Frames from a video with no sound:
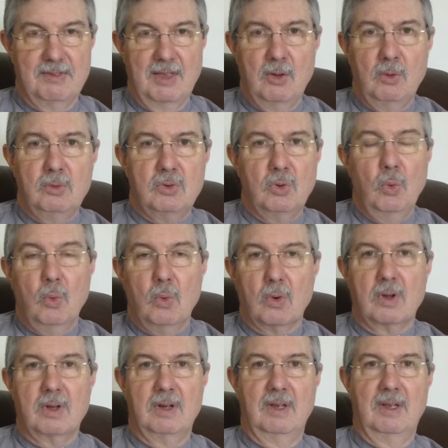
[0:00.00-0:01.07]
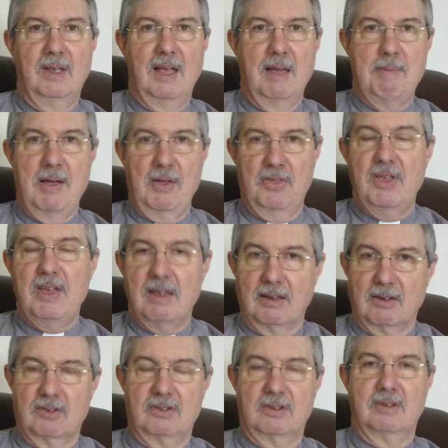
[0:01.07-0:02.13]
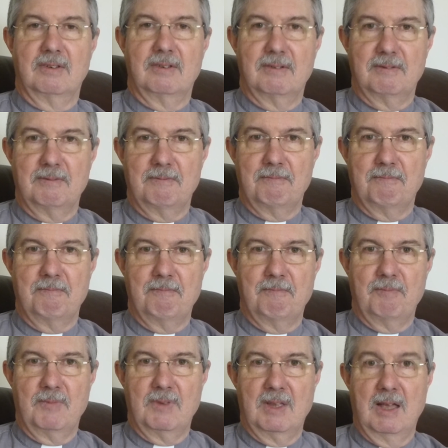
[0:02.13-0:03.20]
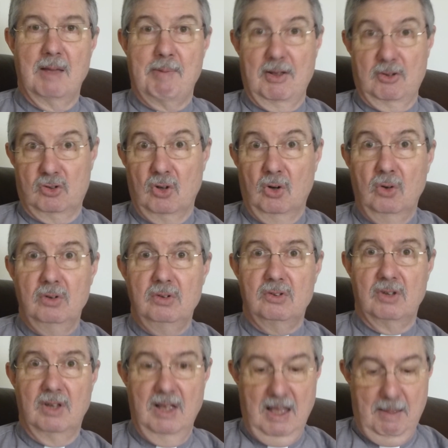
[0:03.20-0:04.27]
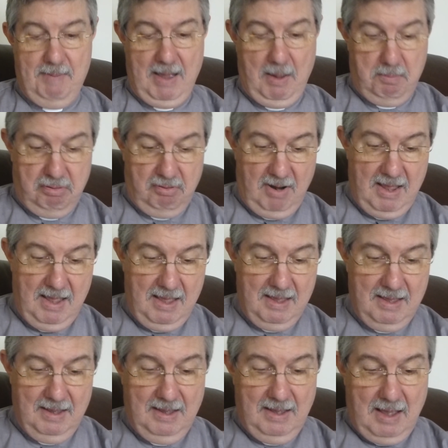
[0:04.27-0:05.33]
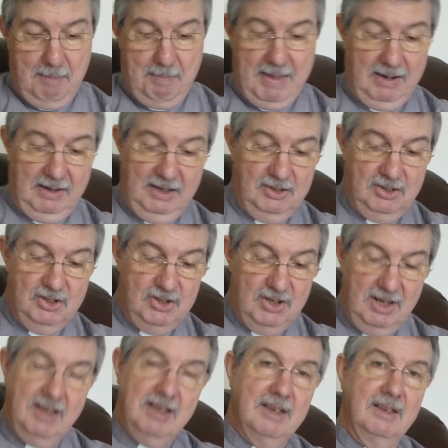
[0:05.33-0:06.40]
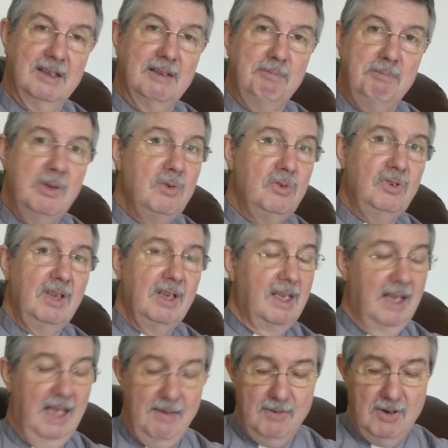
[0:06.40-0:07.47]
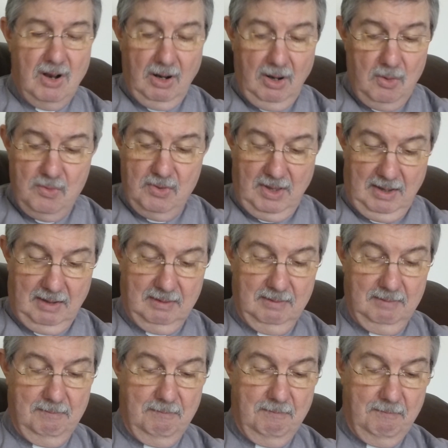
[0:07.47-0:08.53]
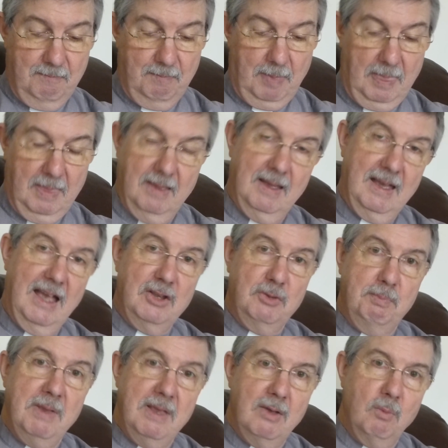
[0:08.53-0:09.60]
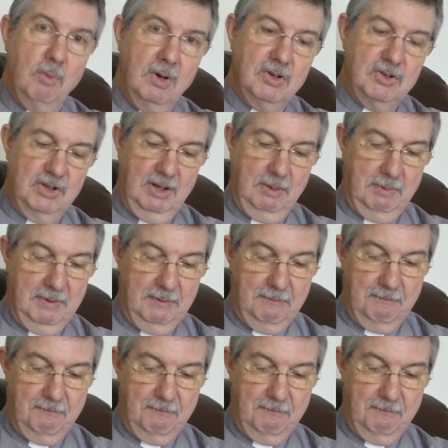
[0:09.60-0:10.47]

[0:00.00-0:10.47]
They all talk about things, about songs, about prayer, about liturgy, music, even clothing, as being worship.